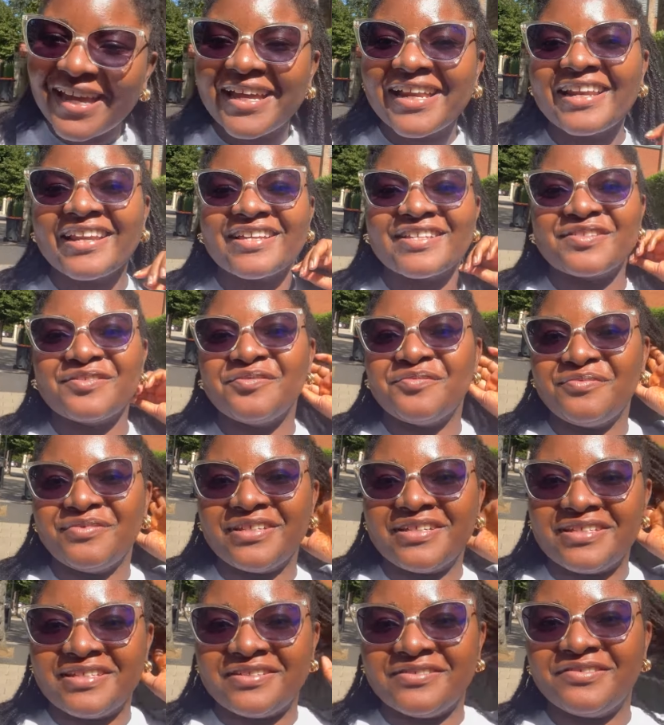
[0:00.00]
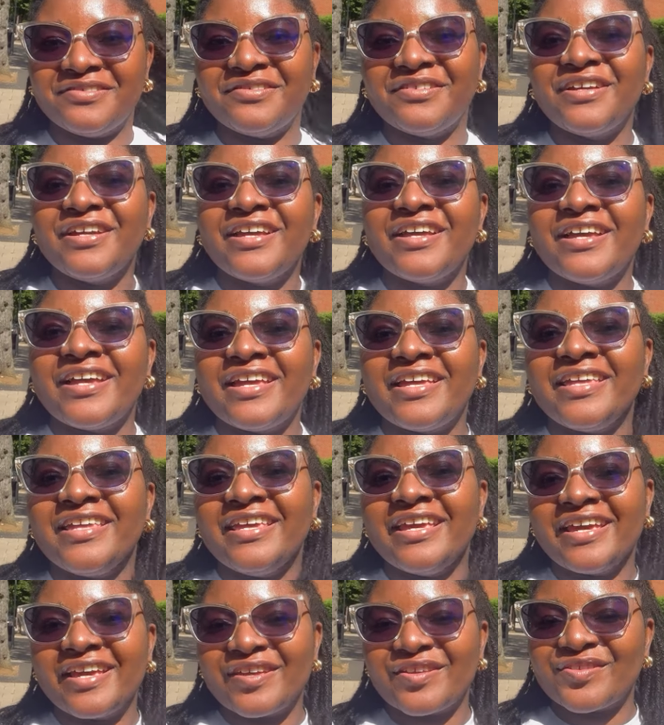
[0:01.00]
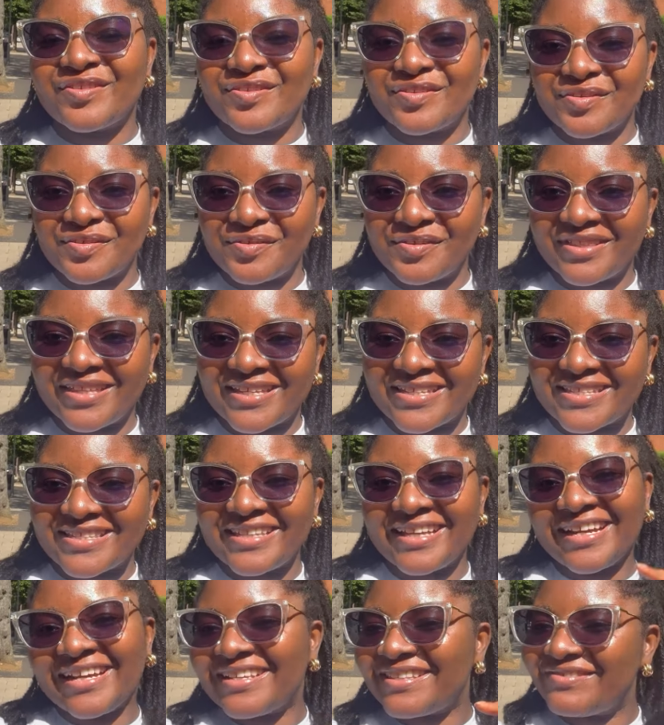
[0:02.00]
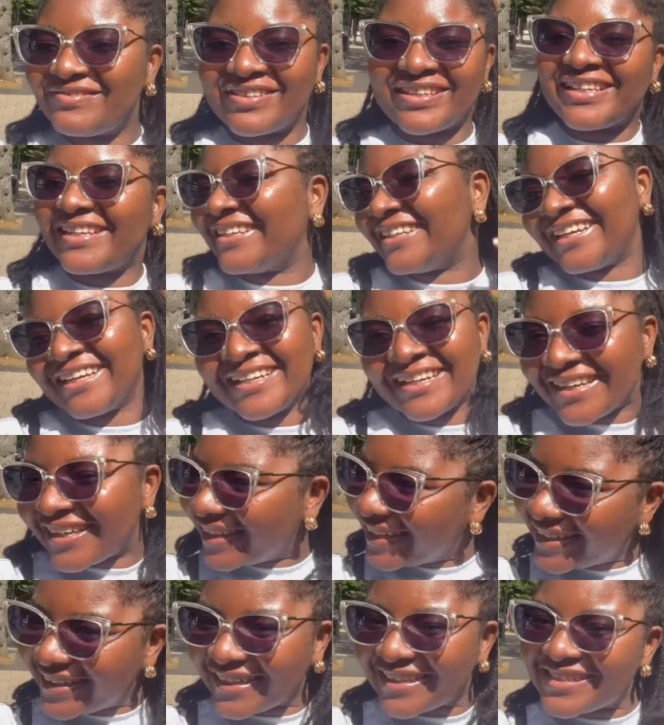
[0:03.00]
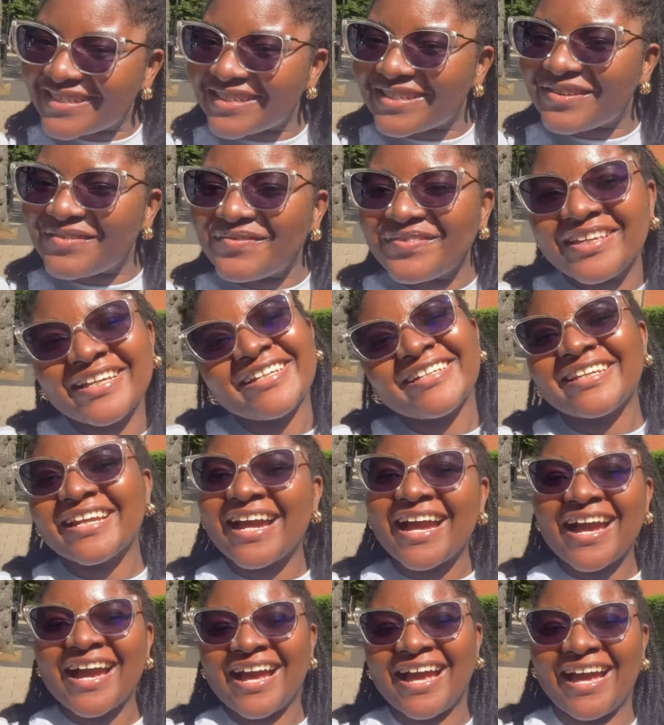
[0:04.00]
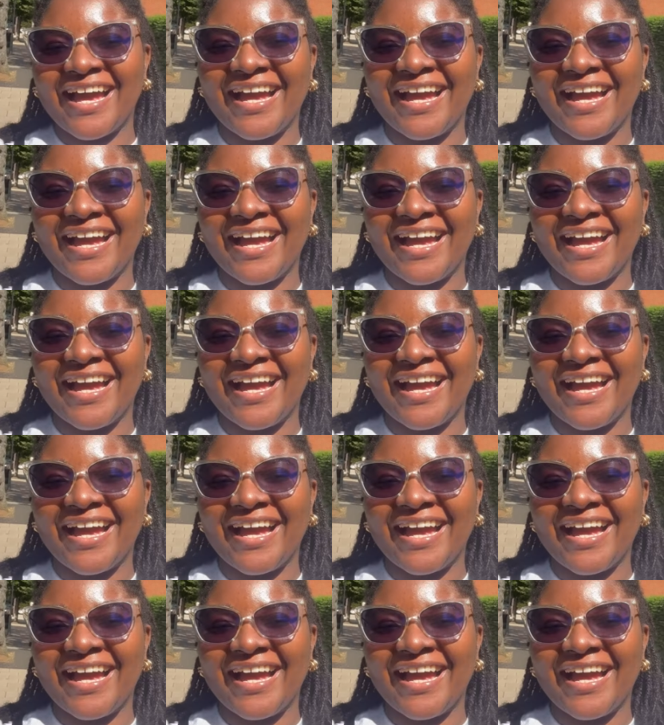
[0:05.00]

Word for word: that's no big deal. Yeah, so there's that. But other than that, we are done.